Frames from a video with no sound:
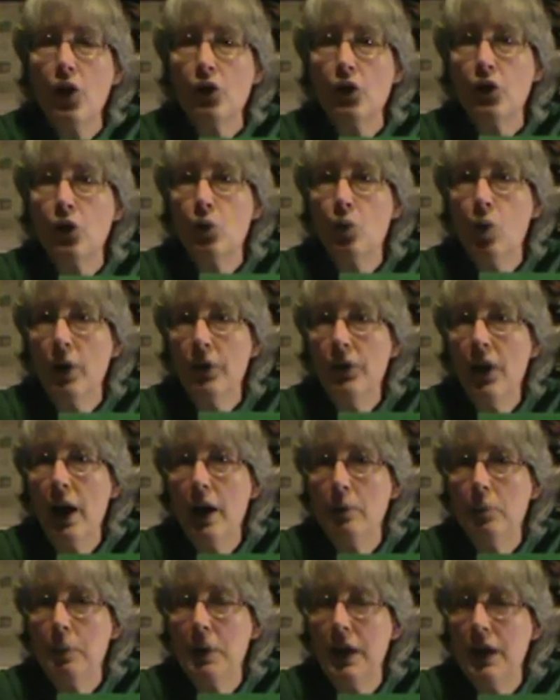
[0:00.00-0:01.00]
So what
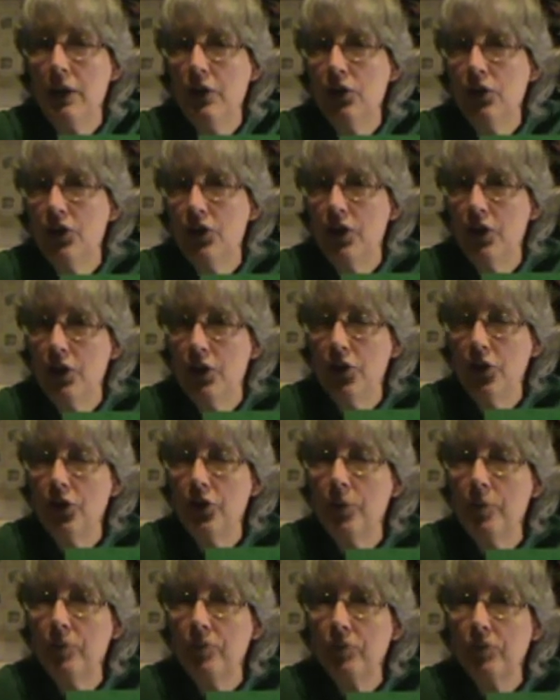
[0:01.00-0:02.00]
that means
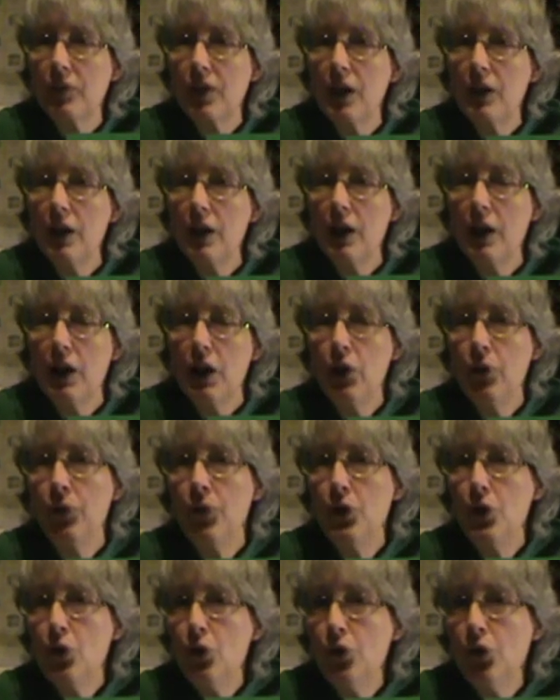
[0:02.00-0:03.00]
is,
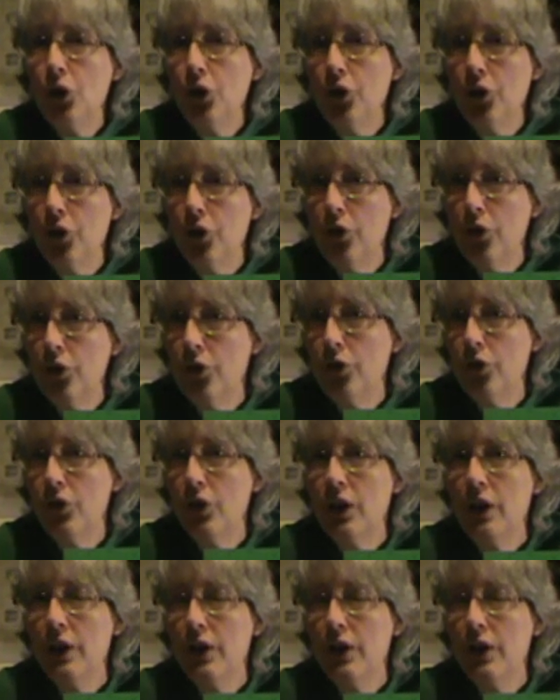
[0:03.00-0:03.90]
if you turned